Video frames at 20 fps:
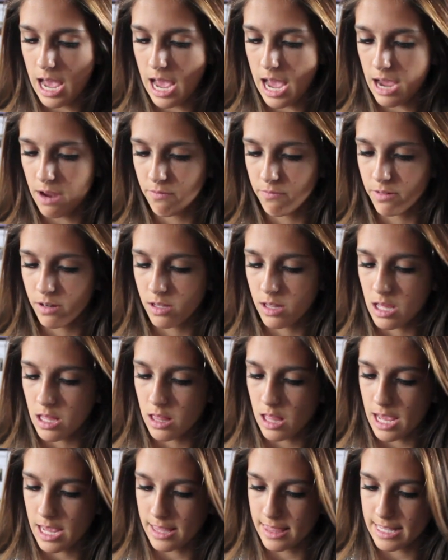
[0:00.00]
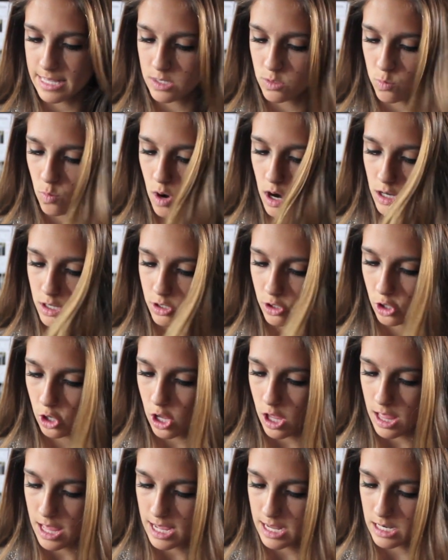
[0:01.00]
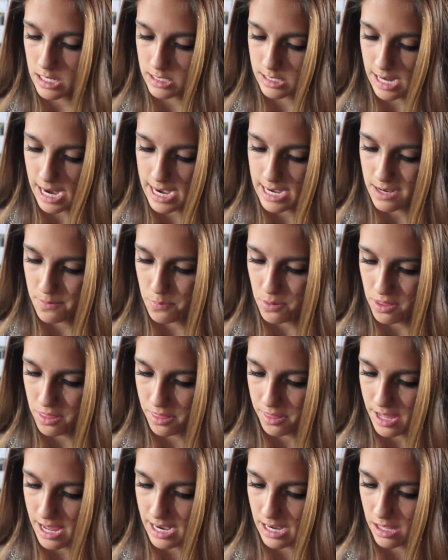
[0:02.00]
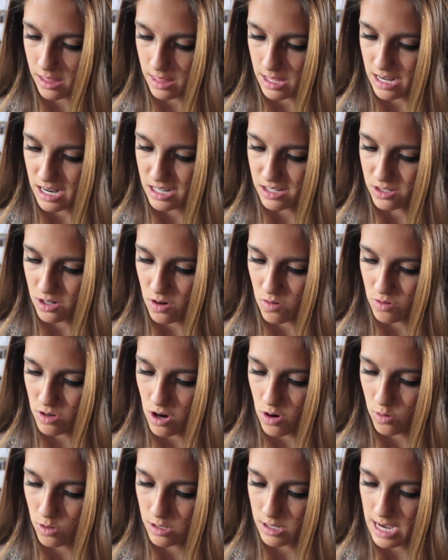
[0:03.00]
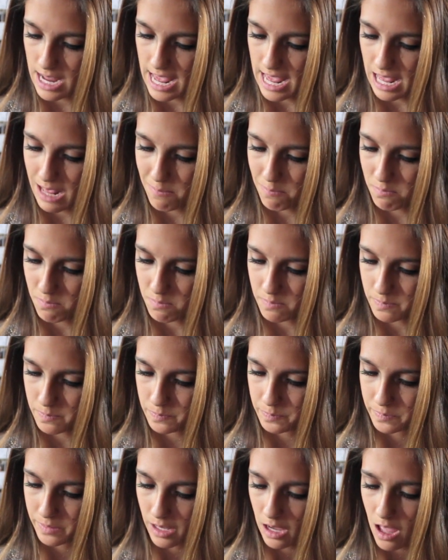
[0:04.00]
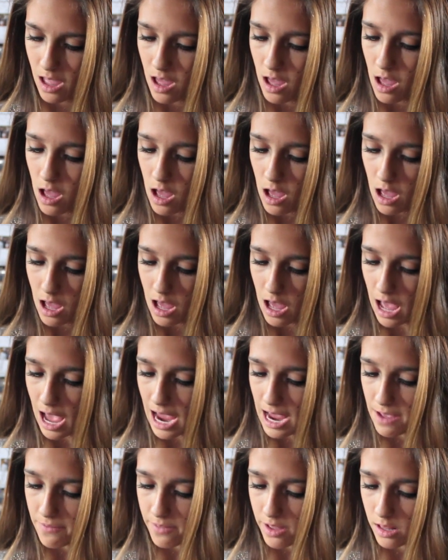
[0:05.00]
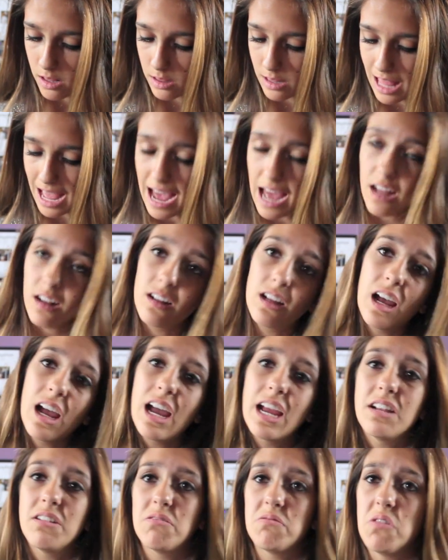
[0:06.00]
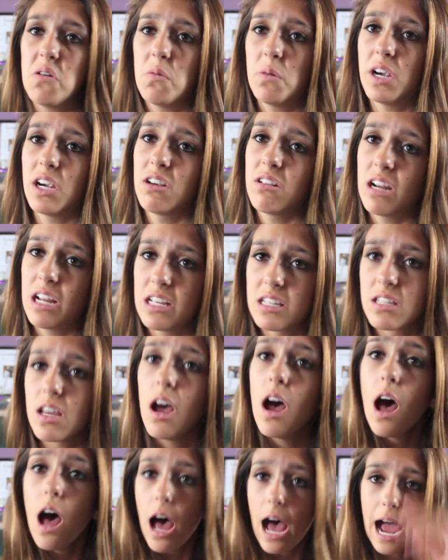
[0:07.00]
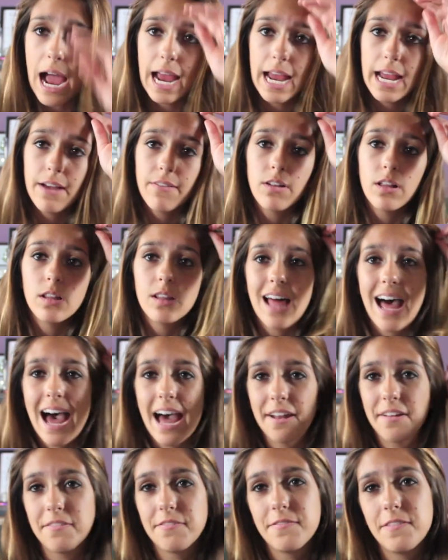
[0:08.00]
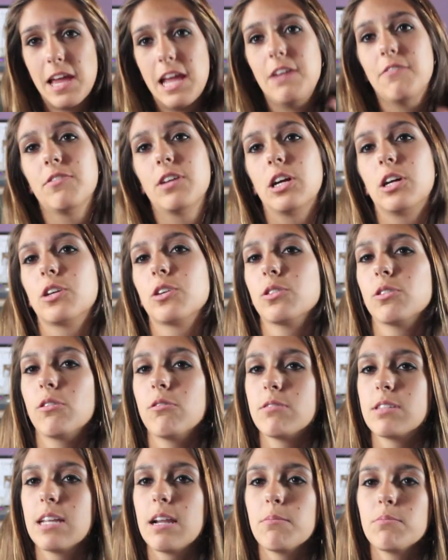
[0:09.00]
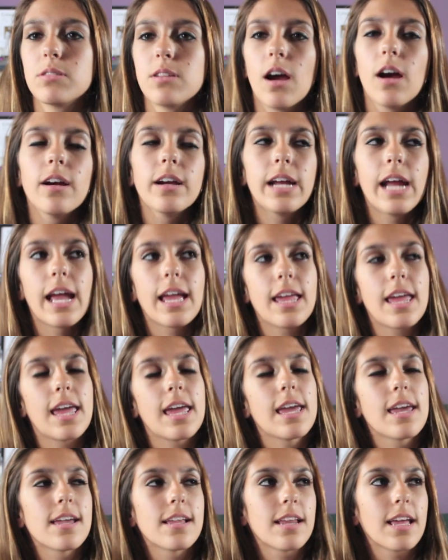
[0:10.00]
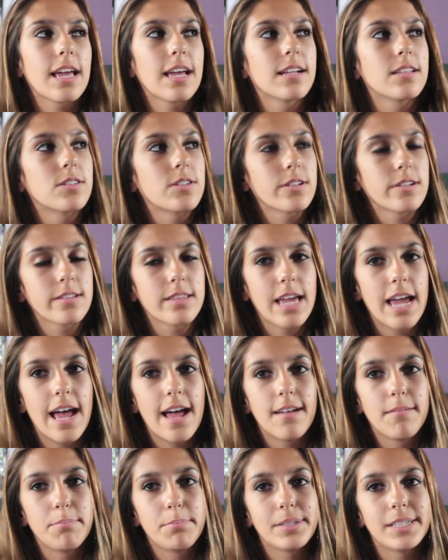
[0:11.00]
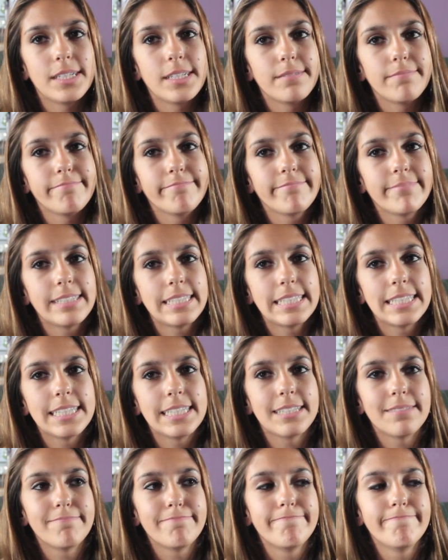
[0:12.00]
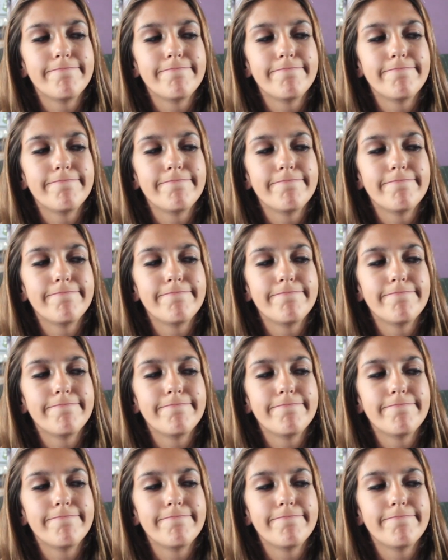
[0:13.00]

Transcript: I really like this one girl, and it's kind of pathetic that I don't know her name. I have a lot, I don't know where it is. I have a lot of favorite gurus, and I'm sorry I can't answer that, but yeah.